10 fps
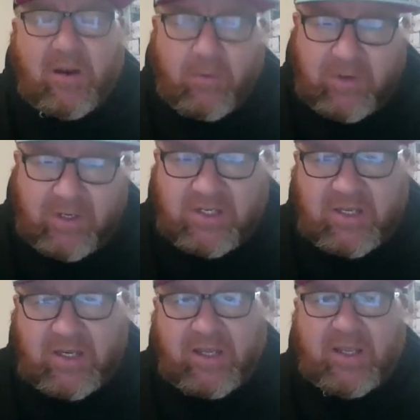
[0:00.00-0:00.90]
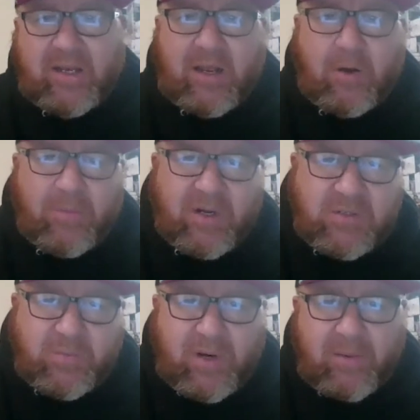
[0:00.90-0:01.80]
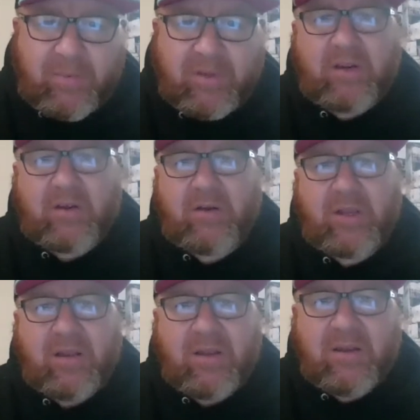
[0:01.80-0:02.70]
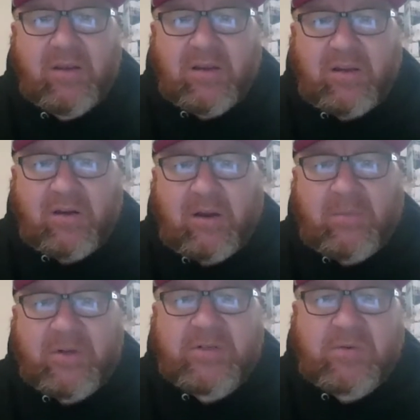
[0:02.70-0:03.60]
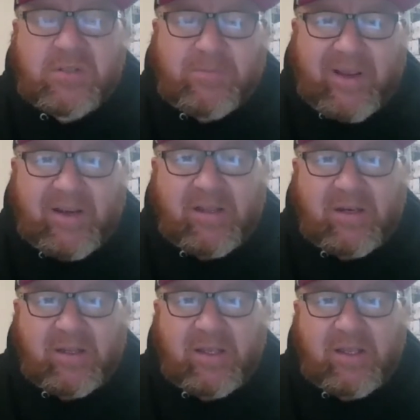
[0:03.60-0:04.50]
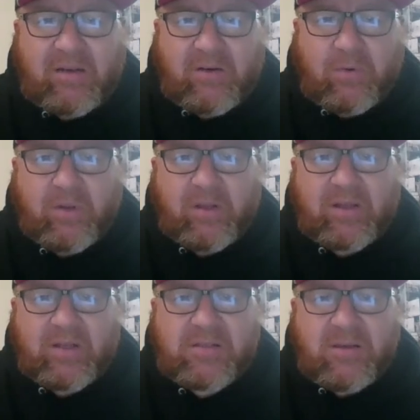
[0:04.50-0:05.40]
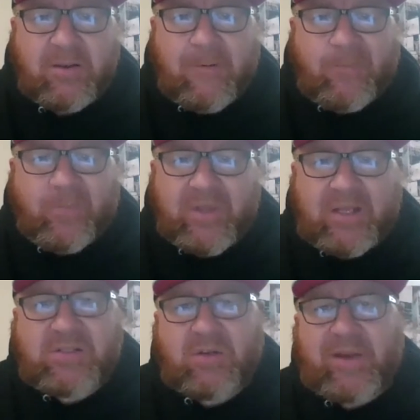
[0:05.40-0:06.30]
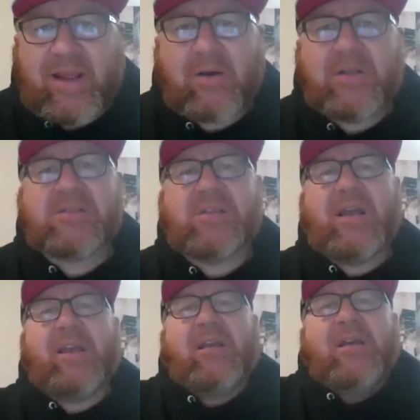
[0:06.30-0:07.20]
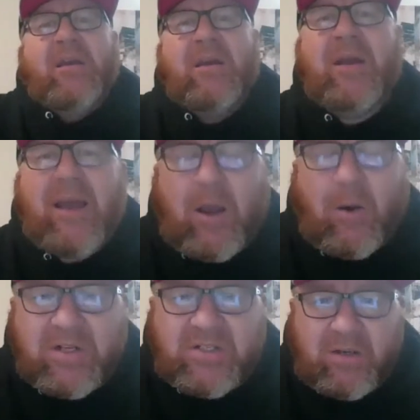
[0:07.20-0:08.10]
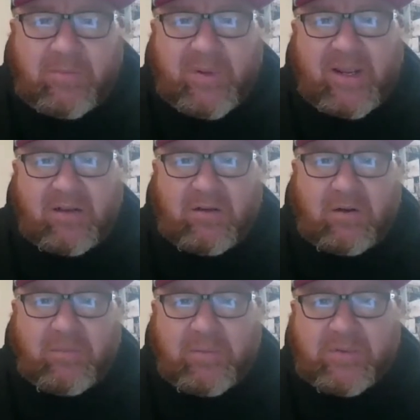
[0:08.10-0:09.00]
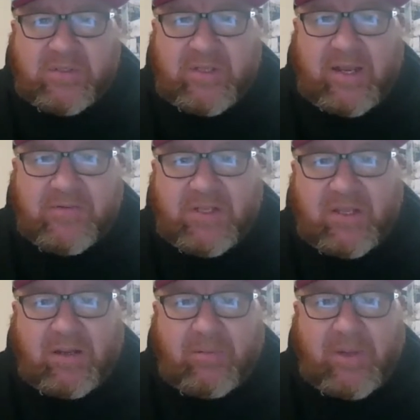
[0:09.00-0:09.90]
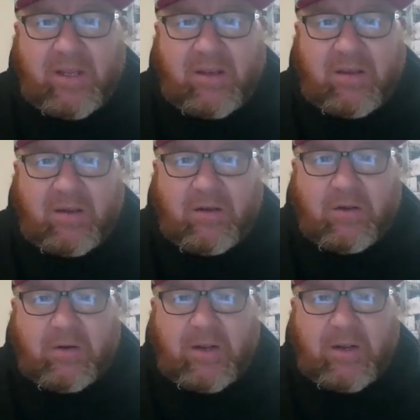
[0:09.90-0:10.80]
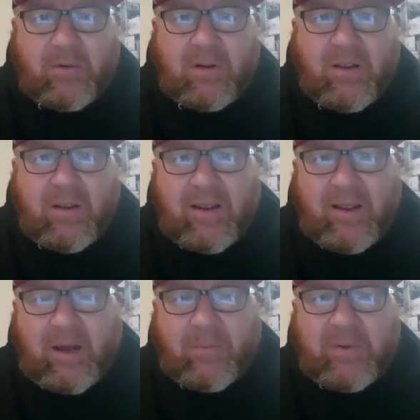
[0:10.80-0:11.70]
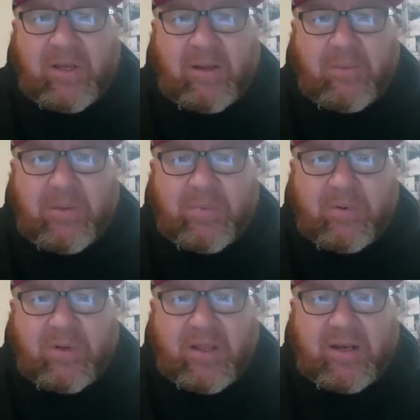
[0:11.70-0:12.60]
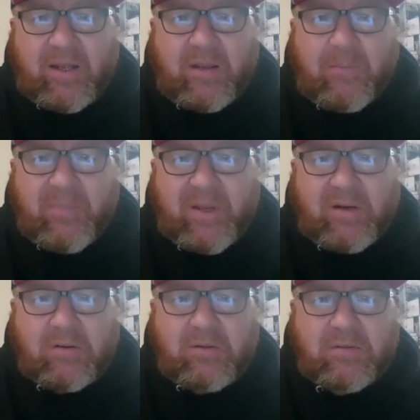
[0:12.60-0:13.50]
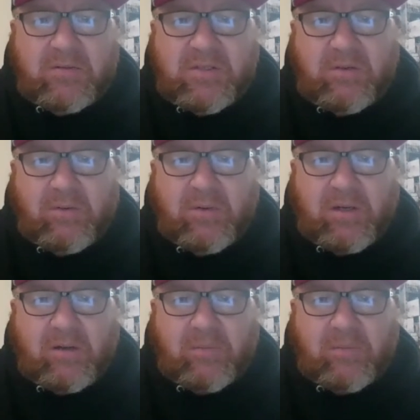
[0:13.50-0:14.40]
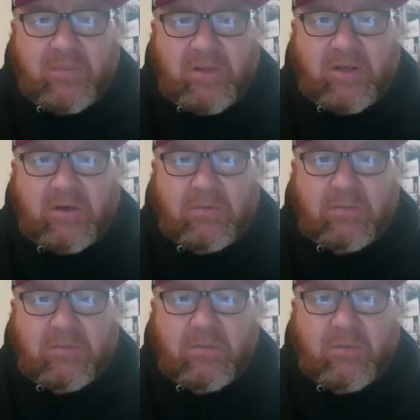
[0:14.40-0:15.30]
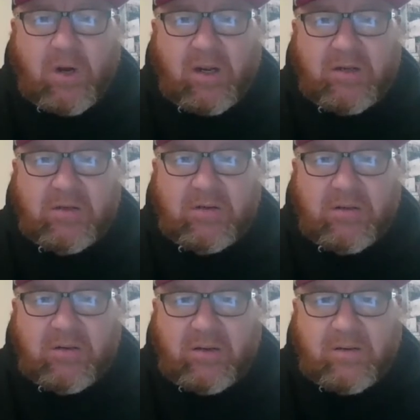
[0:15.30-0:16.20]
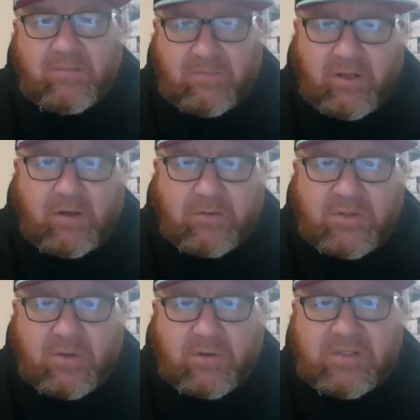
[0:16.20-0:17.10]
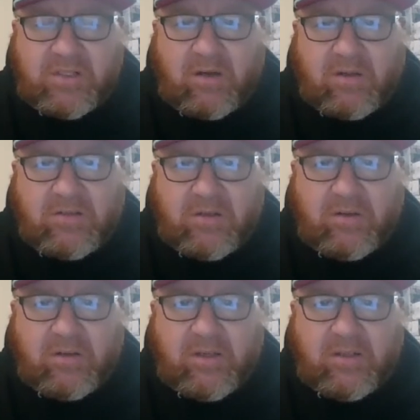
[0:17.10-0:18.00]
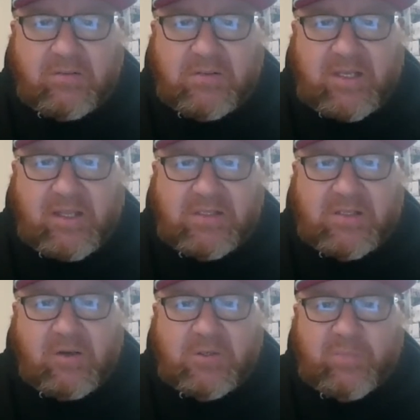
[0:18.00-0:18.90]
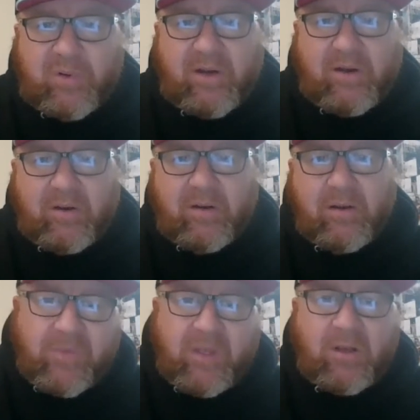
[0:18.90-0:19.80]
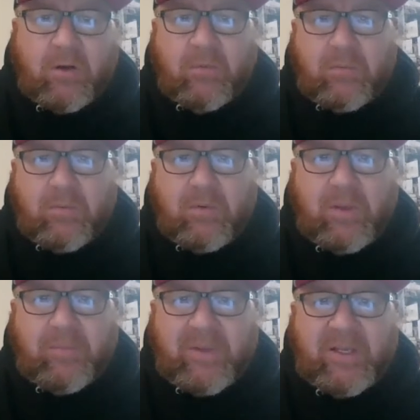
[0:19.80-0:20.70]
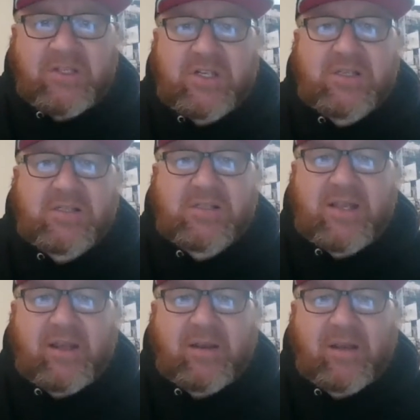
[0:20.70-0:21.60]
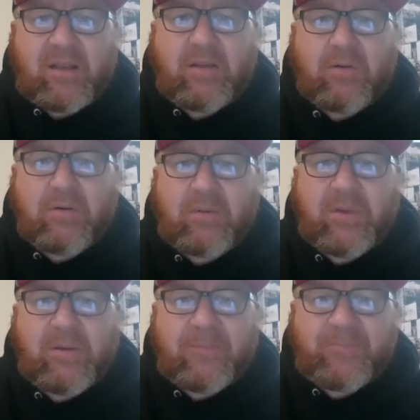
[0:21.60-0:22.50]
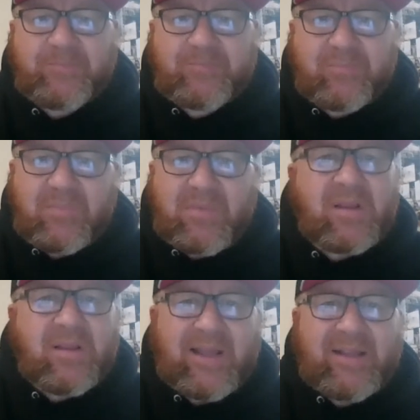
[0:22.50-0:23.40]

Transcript: How rich can I get? How much popularity, you know, how much respect can I get doing this? And so now it's like, how much impact on people's lives can I make? You know, how, how many people can I compel to, um, you know, walk, you know, towards the altar and, and say the sinner's prayer and, you know, and meet Jesus that night. You know what I mean? Mm-hmm.